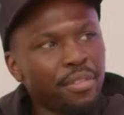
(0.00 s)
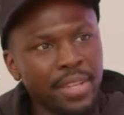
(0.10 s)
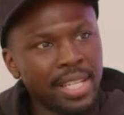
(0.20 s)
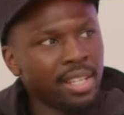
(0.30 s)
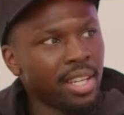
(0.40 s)

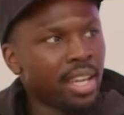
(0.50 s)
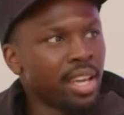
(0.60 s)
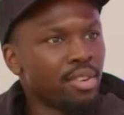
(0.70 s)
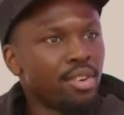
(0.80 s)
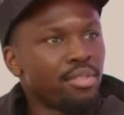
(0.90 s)
feeling
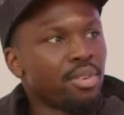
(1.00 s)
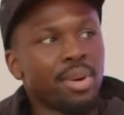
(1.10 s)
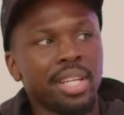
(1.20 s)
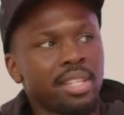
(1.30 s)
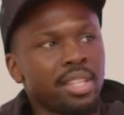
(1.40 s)
again of a
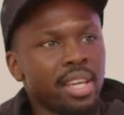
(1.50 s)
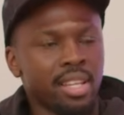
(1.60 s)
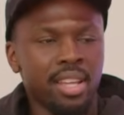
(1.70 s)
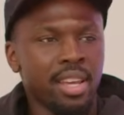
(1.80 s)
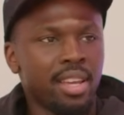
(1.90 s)
wedding day.
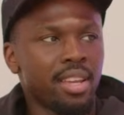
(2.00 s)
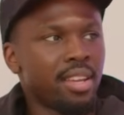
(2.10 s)
Yeah.